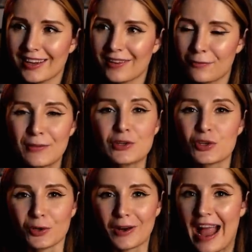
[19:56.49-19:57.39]

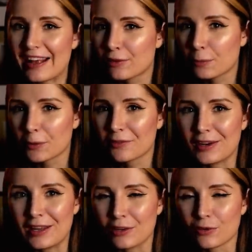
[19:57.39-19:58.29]
feature experts and
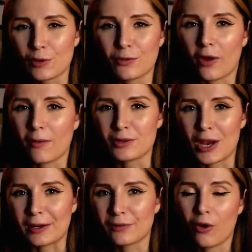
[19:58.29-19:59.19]
interview subjects